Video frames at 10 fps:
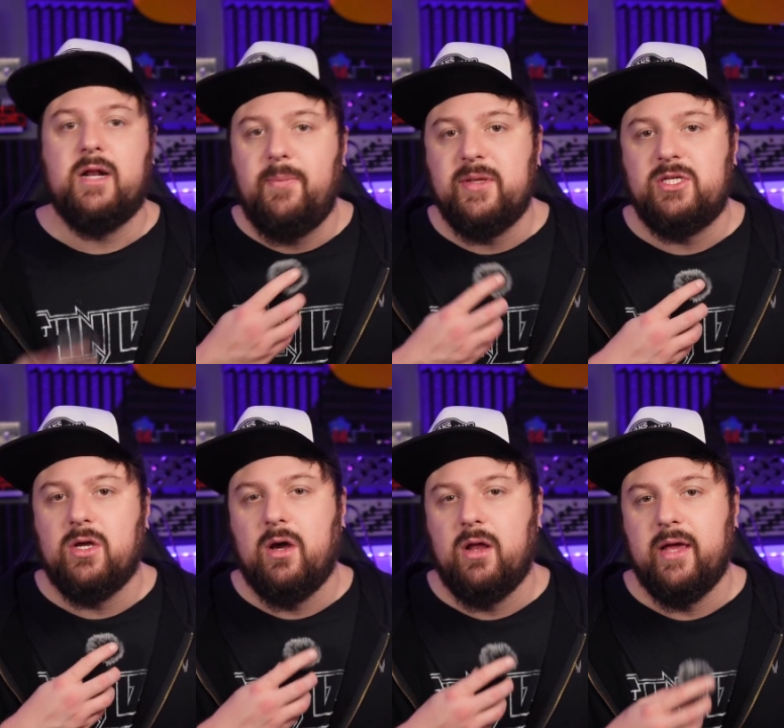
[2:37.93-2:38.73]
clip it to
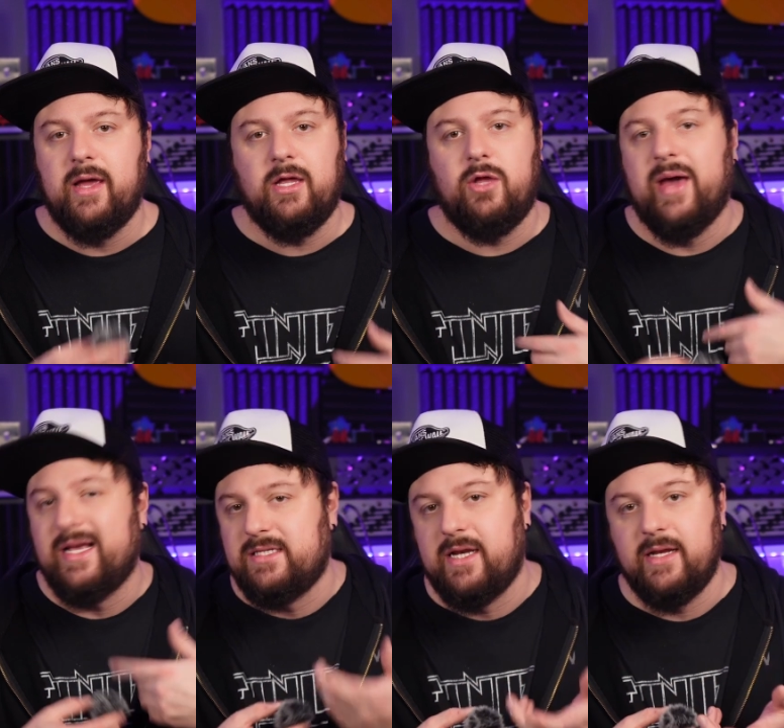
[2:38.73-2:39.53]
your collar and you
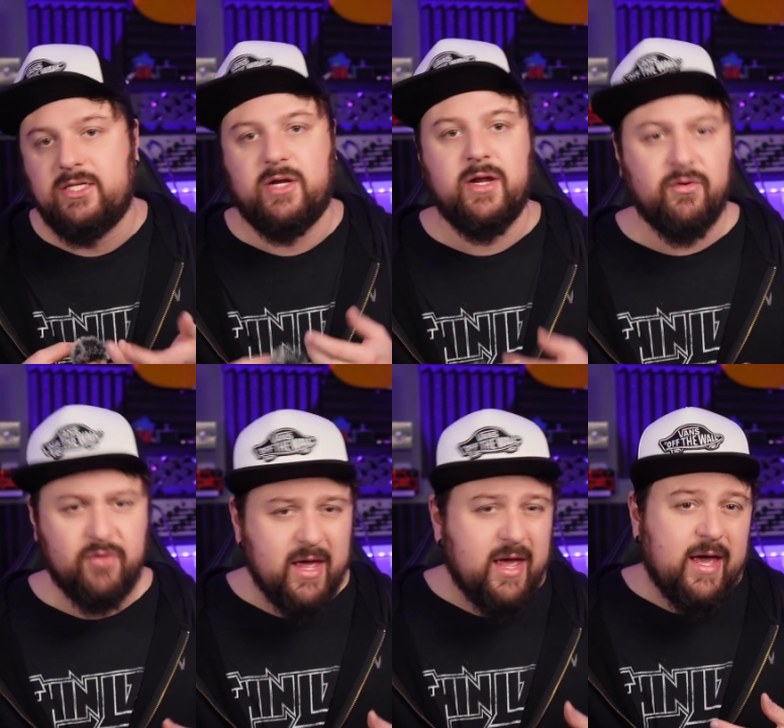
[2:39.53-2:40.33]
accidentally turn it
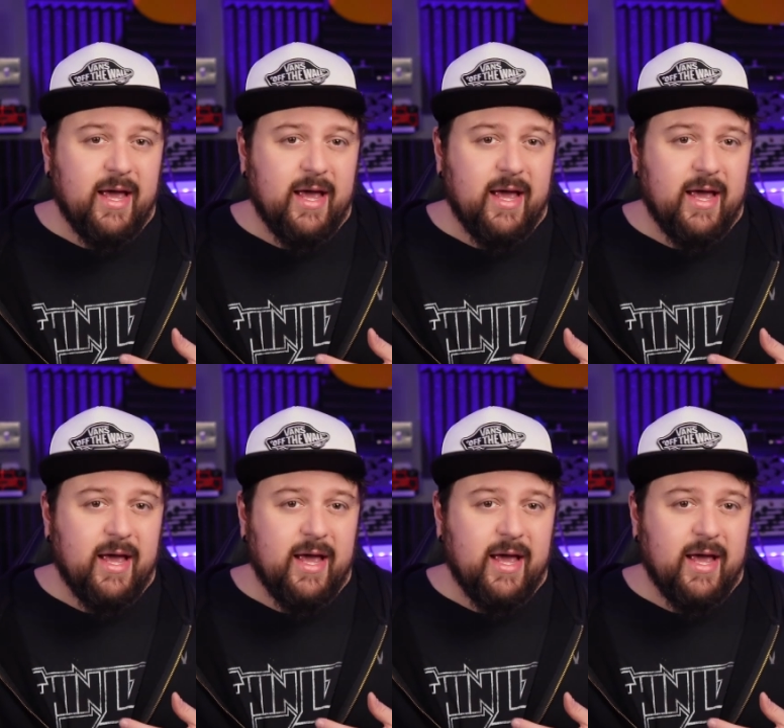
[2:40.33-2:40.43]
off.